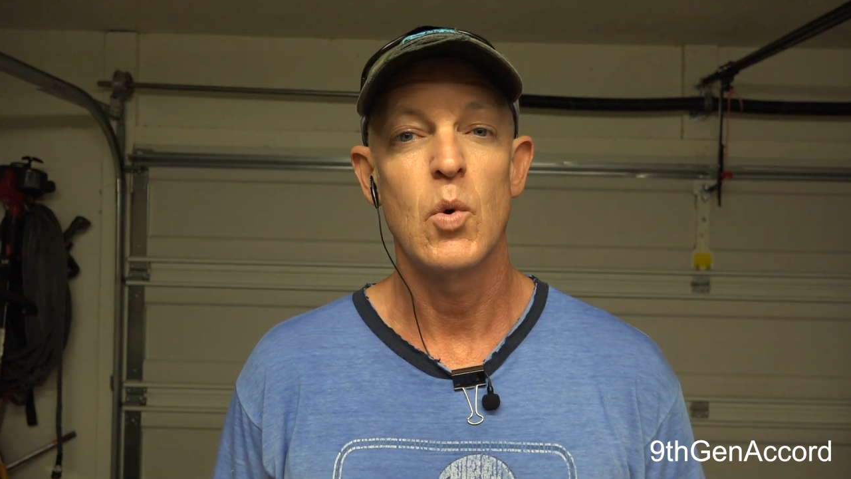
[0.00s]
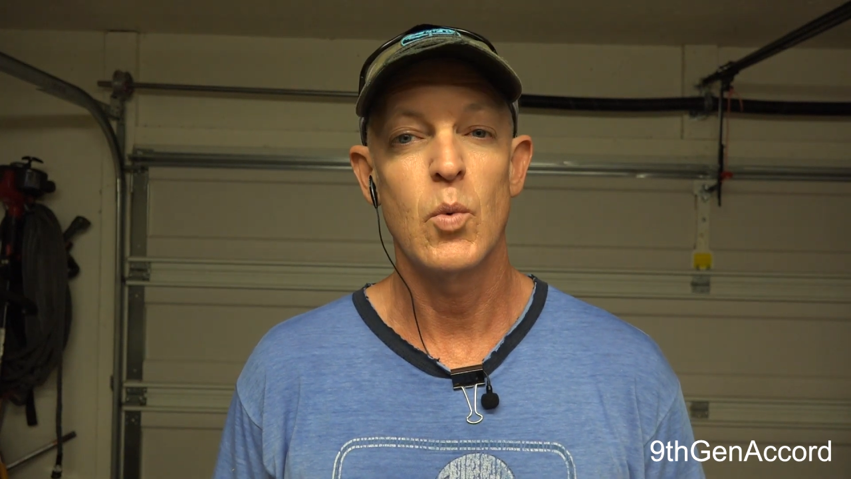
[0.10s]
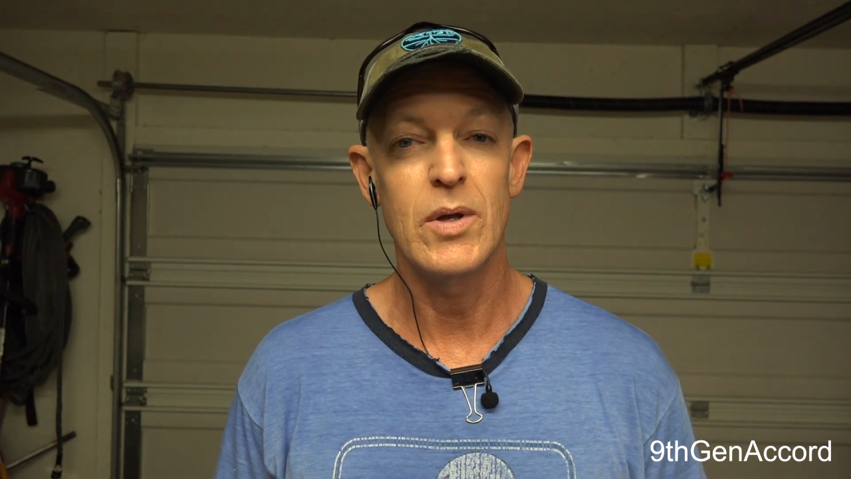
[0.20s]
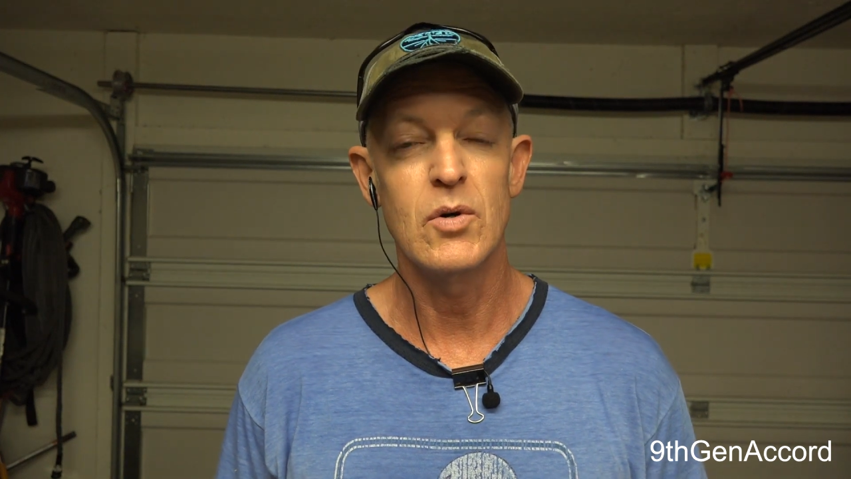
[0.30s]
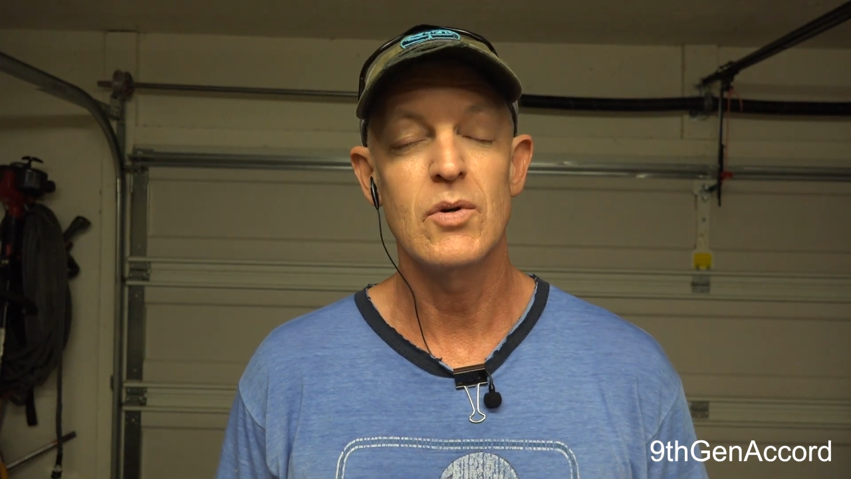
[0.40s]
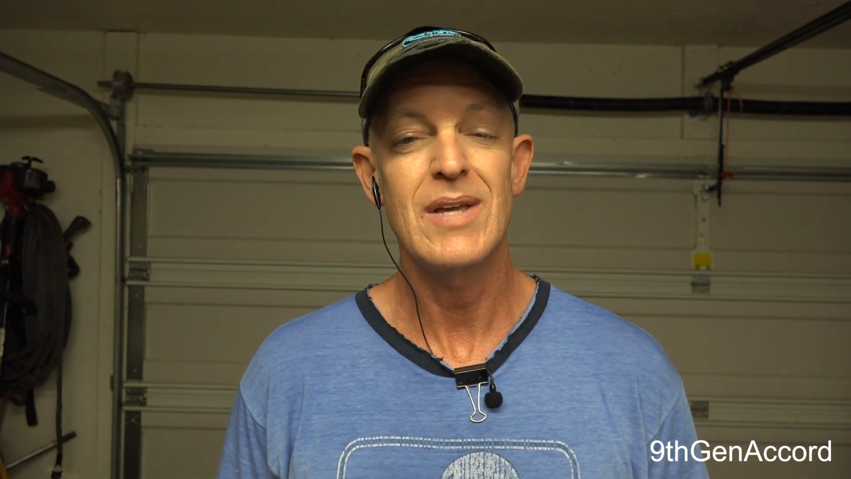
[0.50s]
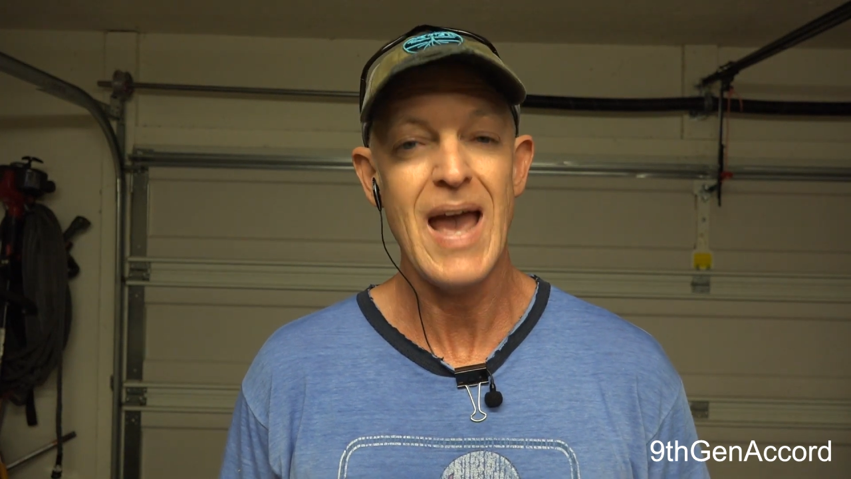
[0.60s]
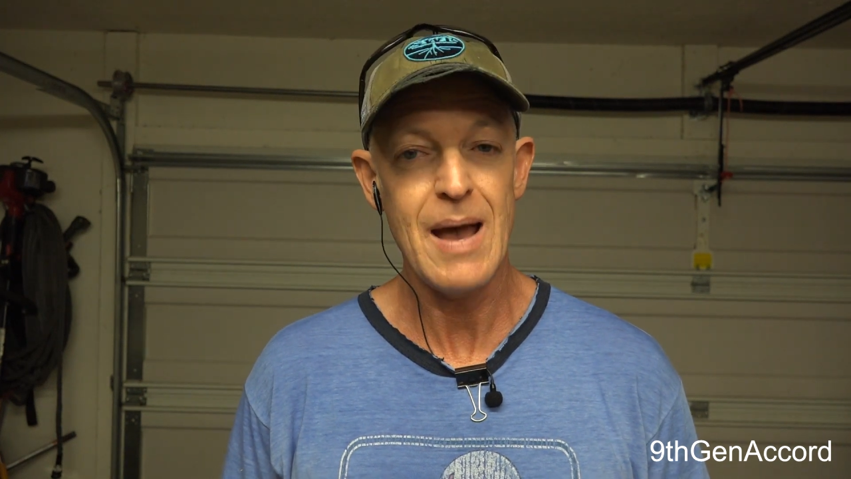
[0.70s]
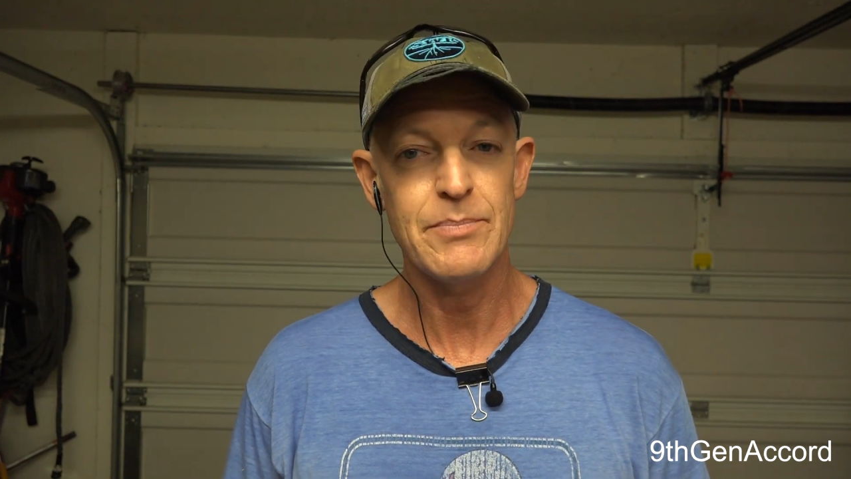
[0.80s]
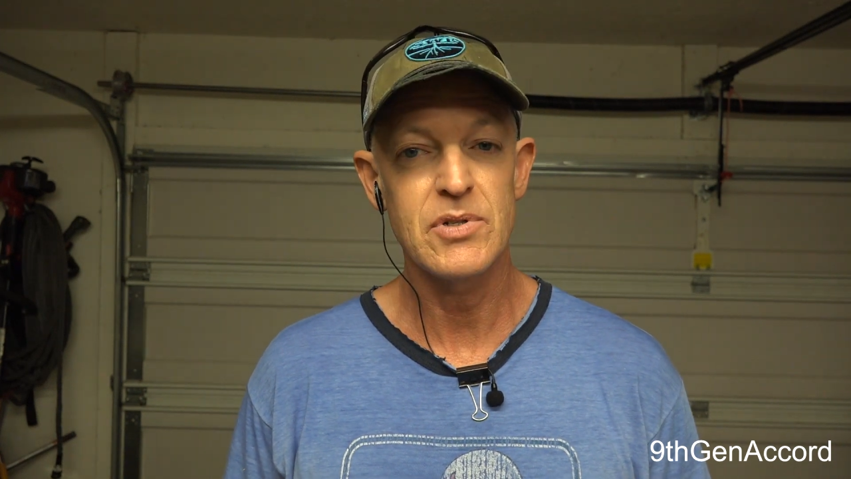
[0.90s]
wheel
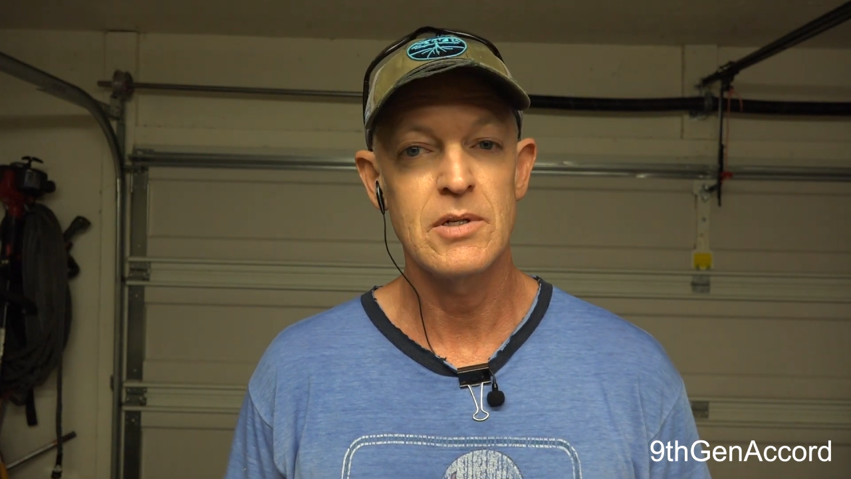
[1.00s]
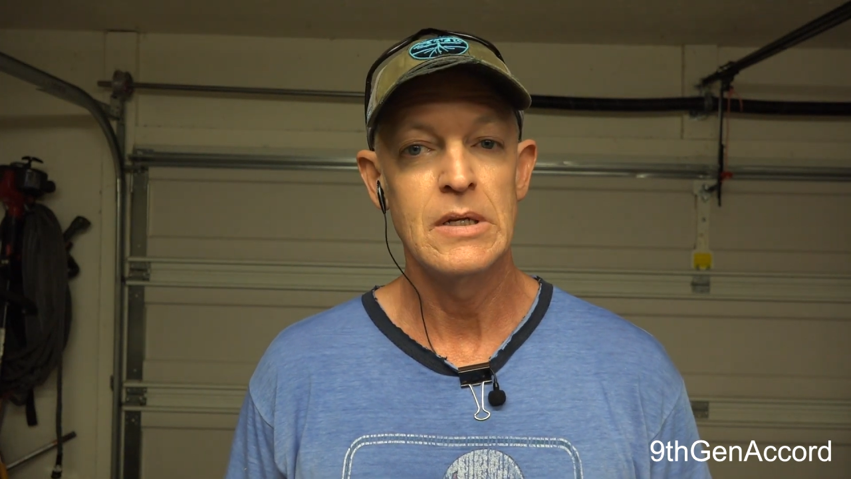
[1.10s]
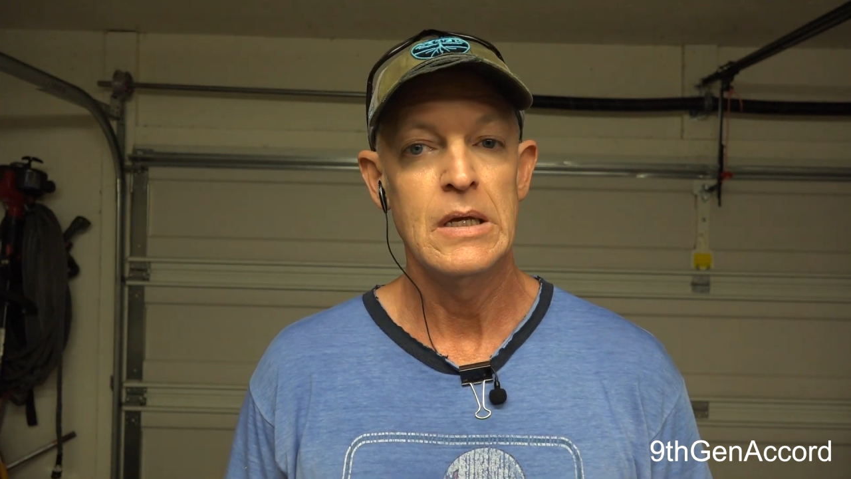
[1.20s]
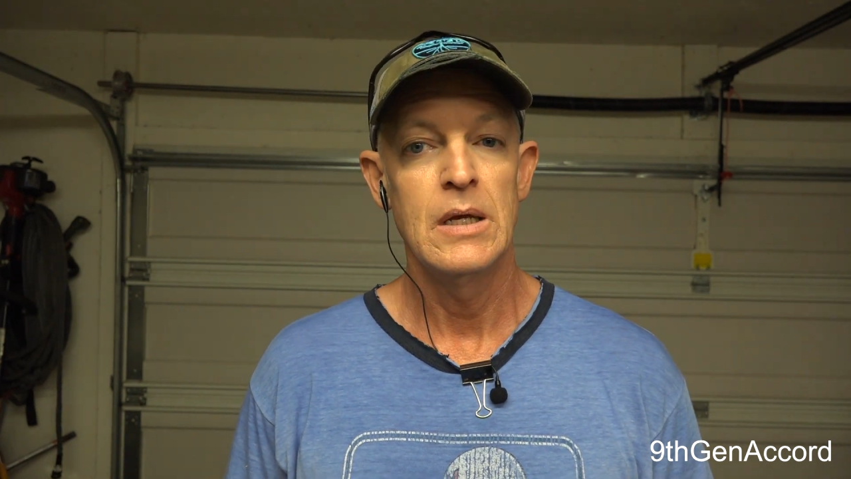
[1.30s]
caps